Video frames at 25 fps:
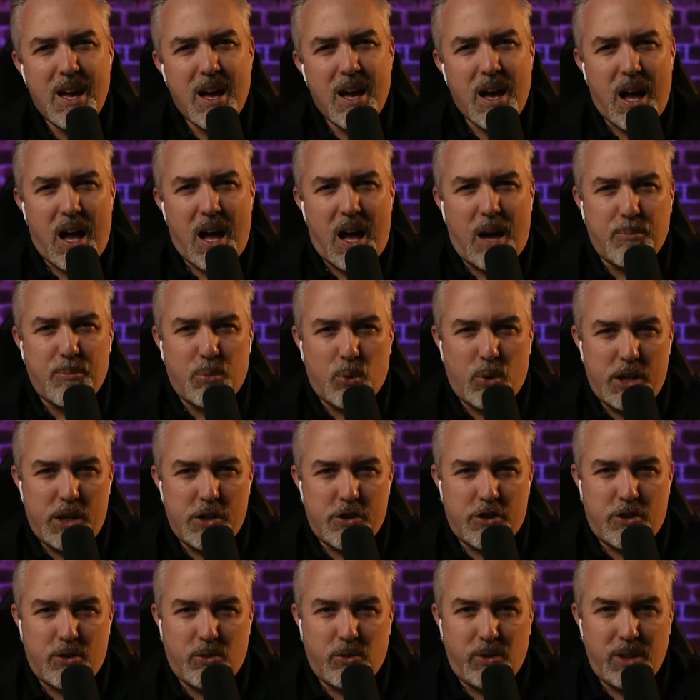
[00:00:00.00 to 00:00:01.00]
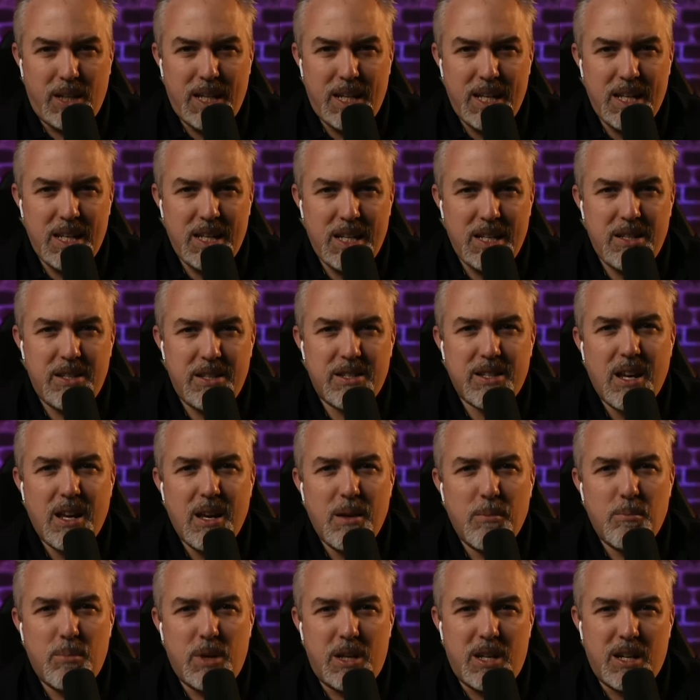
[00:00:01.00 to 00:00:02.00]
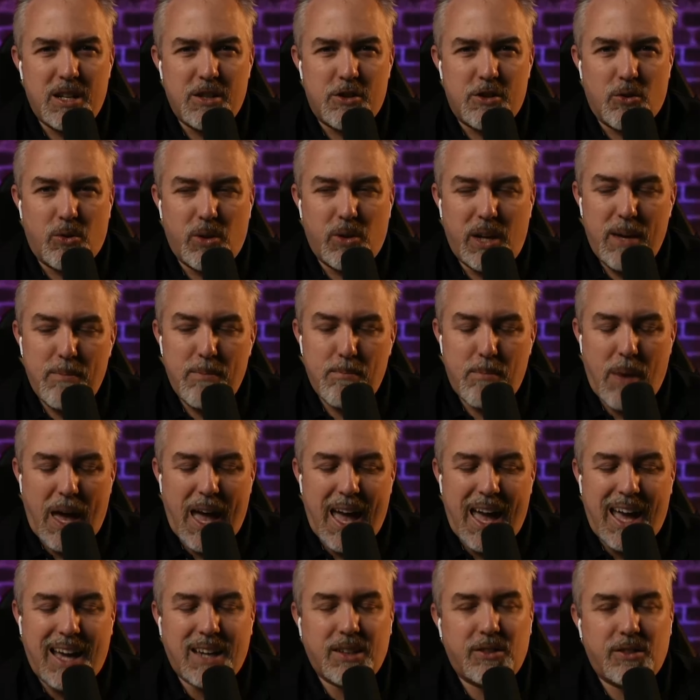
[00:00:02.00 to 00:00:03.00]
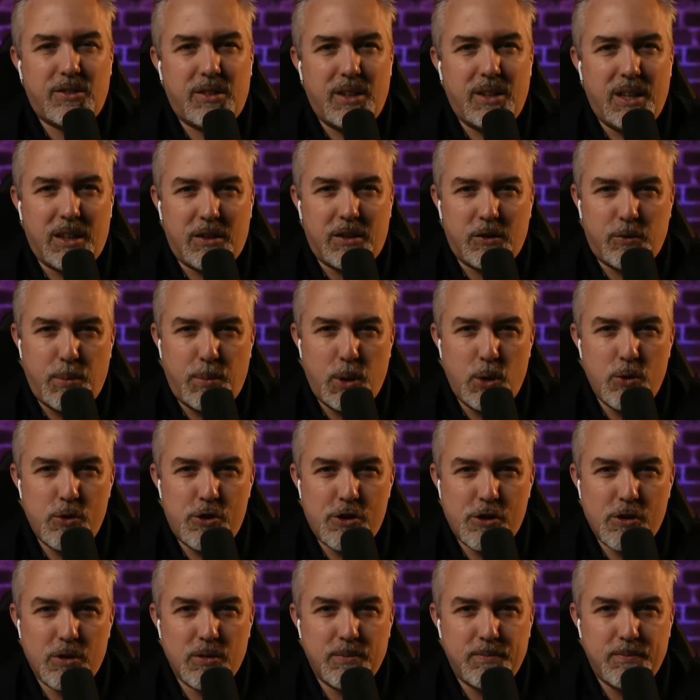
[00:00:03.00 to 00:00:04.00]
operational needs, potential impacts, exposure.